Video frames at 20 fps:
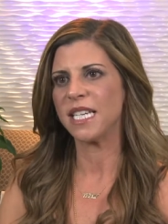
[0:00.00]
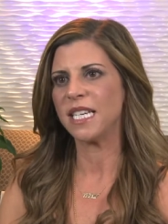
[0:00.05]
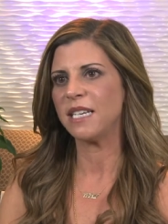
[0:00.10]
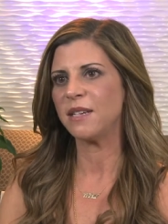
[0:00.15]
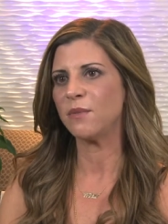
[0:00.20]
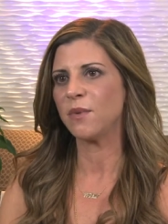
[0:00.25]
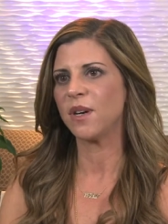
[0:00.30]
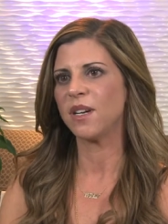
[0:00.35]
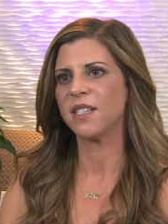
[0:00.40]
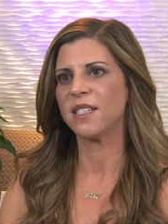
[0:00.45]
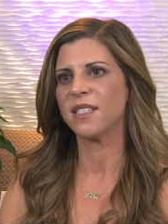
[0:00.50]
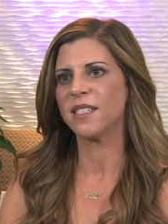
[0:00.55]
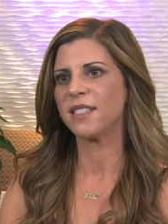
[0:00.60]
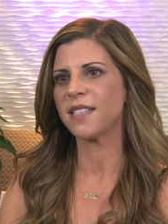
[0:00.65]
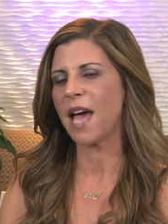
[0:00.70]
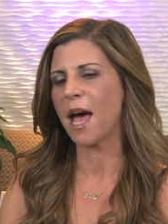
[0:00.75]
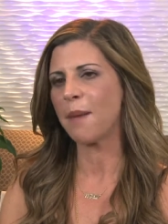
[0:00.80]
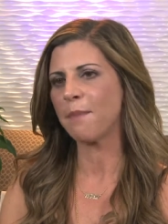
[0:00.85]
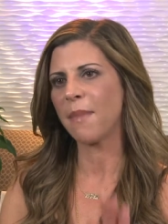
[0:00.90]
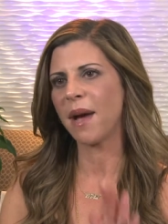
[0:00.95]
He
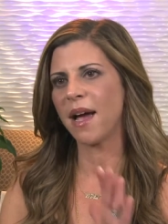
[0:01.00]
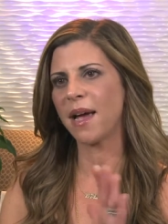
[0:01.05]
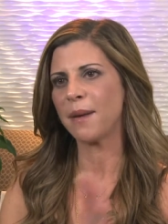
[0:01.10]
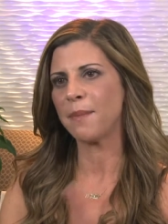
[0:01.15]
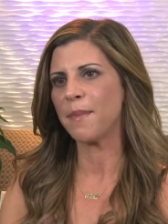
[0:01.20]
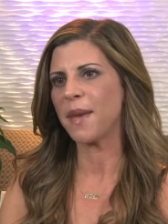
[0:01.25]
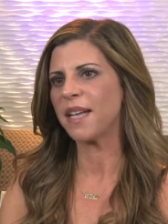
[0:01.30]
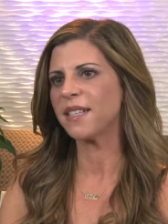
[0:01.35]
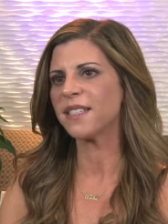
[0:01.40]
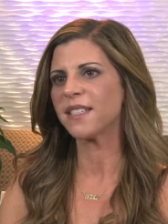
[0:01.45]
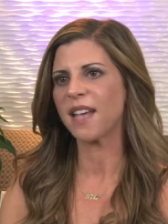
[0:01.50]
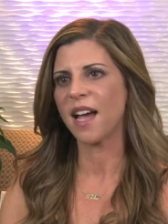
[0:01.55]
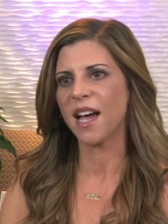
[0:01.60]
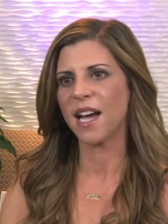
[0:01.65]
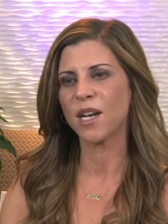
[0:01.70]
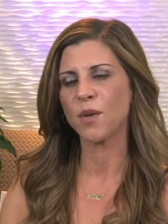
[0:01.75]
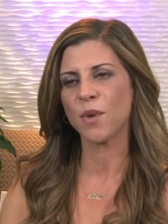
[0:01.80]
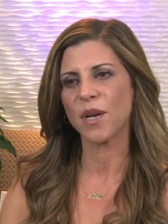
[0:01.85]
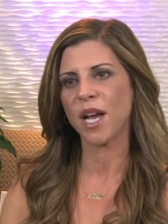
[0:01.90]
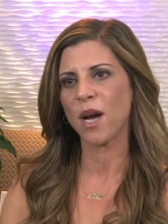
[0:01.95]
was at my
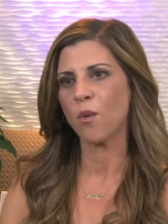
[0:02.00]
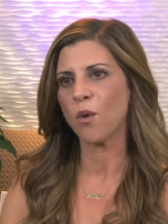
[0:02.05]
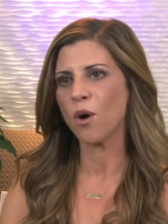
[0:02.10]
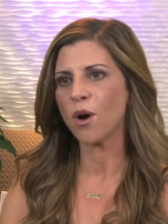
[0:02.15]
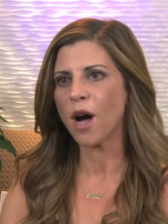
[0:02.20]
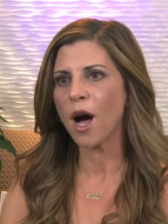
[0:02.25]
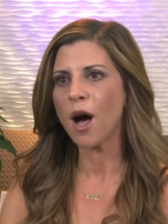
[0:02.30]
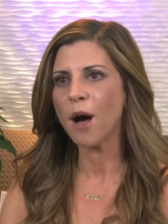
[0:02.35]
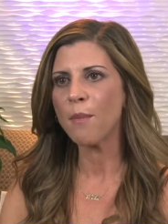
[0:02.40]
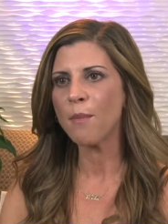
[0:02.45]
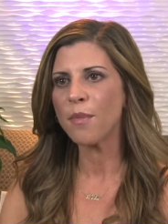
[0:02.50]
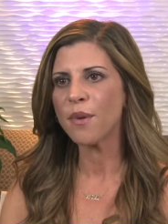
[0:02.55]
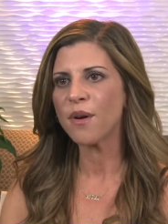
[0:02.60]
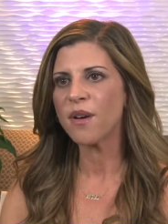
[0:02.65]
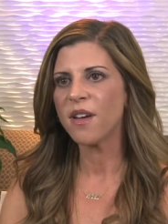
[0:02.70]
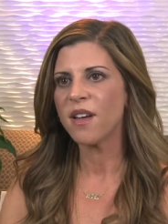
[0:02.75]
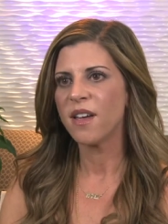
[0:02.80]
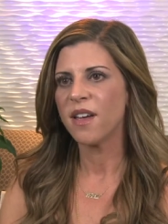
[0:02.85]
bedside when I woke up.